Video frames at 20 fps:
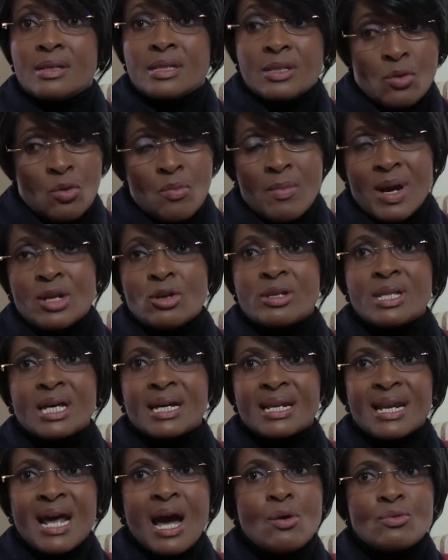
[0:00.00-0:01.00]
the woman on
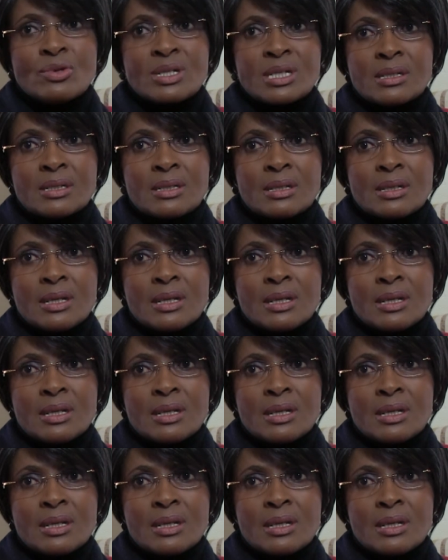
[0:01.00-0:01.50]
the ground.